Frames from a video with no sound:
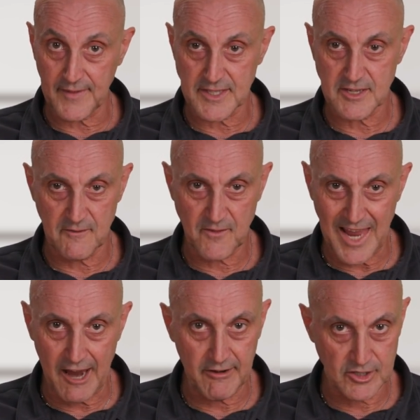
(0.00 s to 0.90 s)
That's a
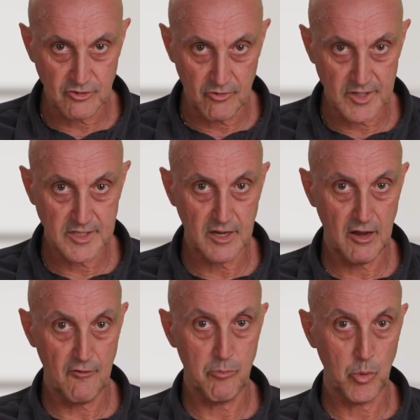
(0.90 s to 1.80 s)

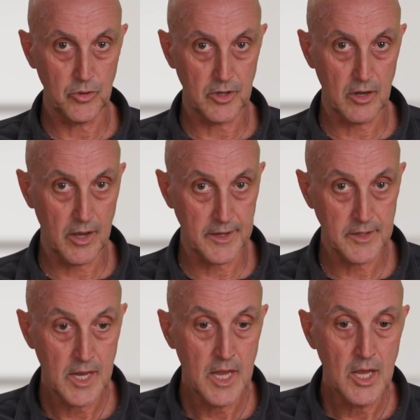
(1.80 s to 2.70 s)
characteristic of borderline.
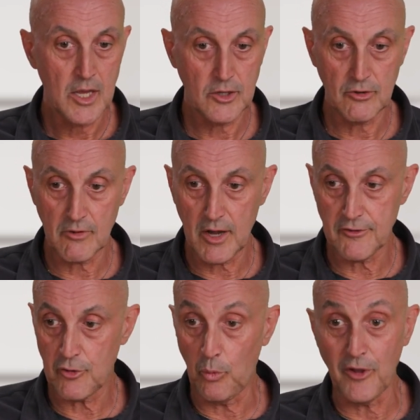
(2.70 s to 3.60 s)
You're
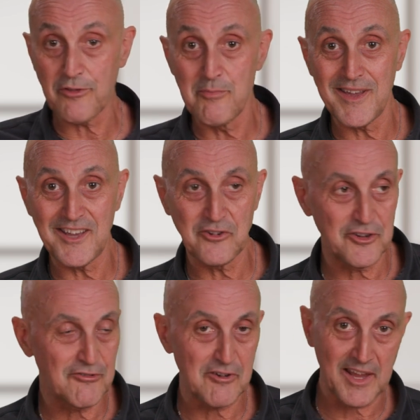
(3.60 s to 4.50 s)
either with me or
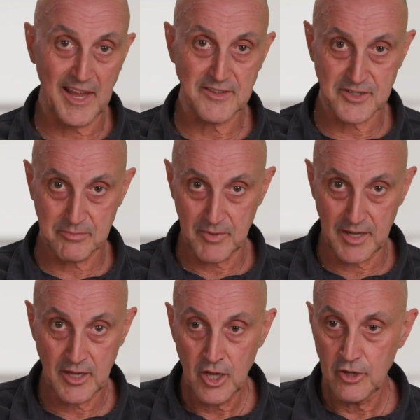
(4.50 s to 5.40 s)
you're against
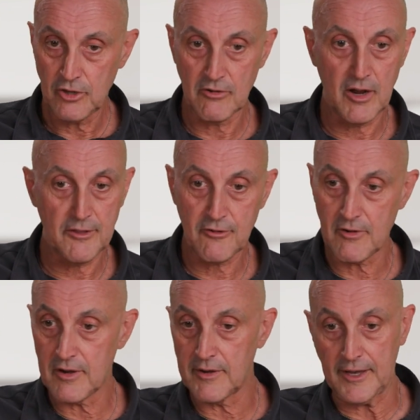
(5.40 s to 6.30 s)
me. You're either
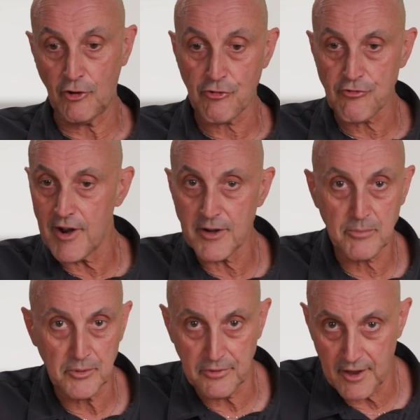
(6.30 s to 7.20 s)
an
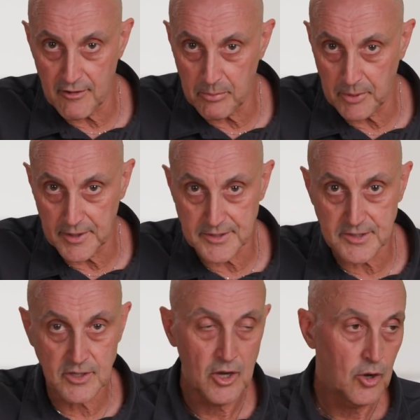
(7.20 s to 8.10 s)
incredible
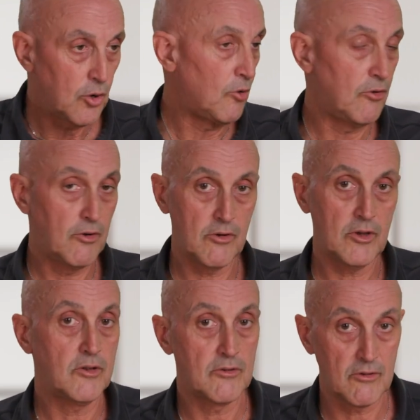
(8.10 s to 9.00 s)
therapist or
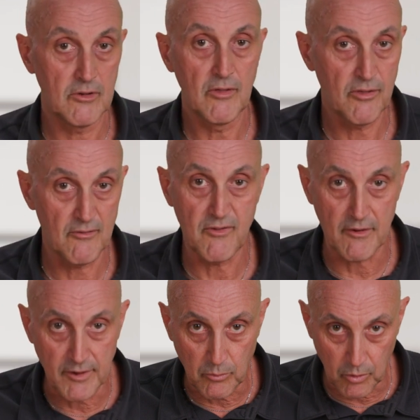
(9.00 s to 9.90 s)
you're the
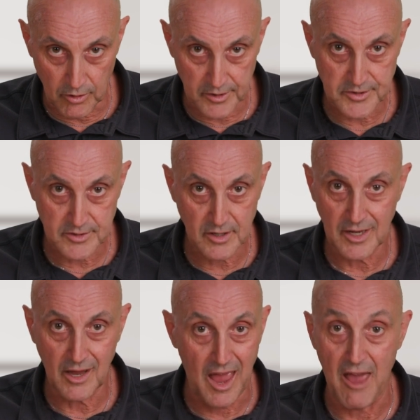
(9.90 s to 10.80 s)
very worst
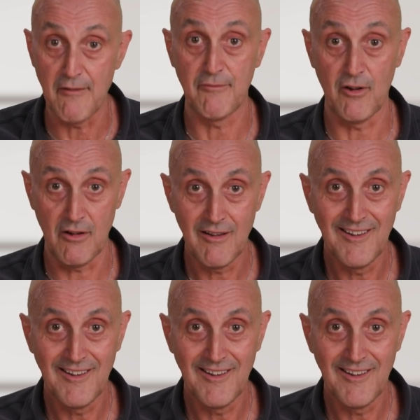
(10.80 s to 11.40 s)
ever.